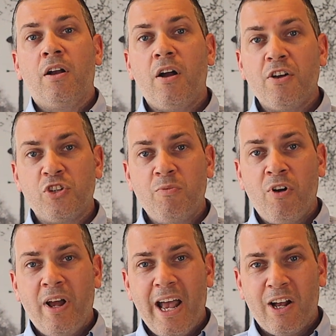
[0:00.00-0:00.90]

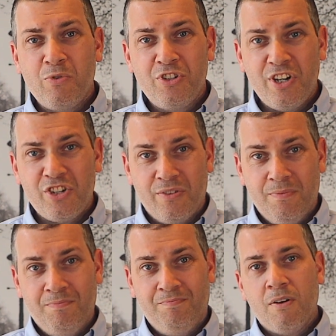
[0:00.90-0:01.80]
customer
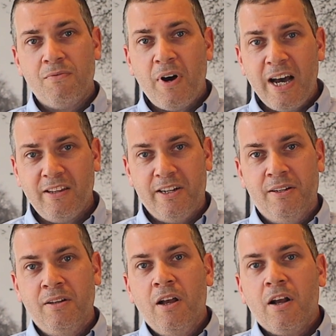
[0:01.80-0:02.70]
acquisition. Finally,